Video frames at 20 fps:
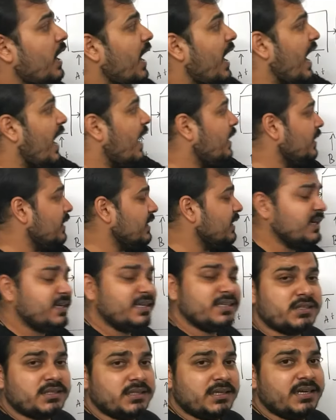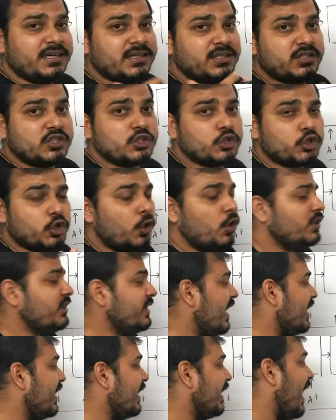uh, it is it is shown
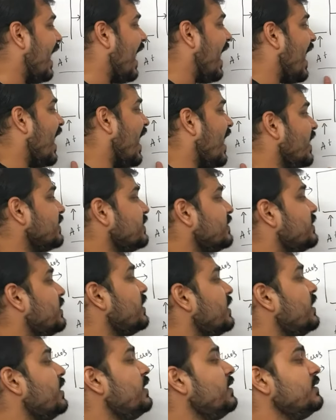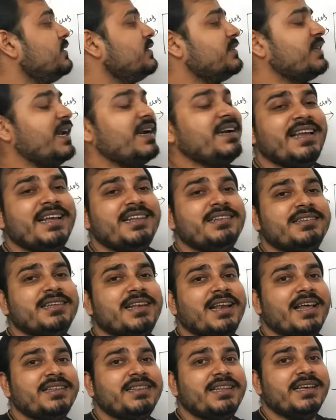that as the sentence
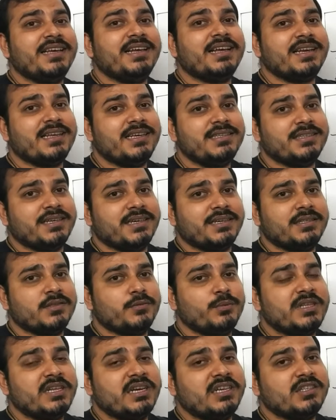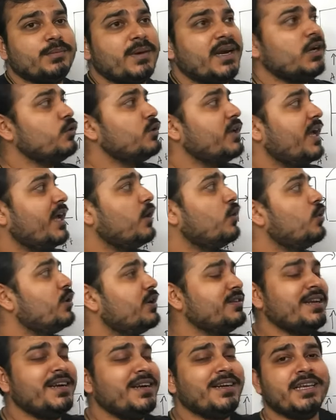length increases with respect to the
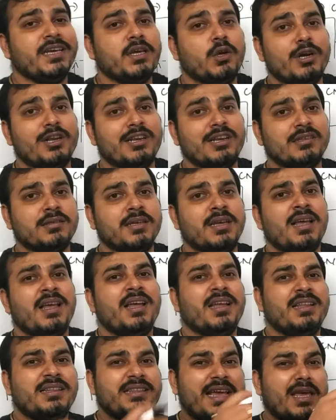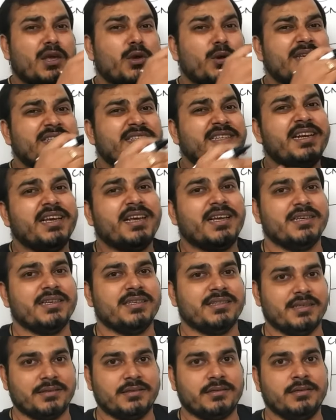encoders and decoders the accuracy
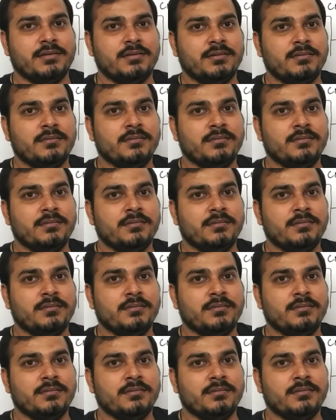decreases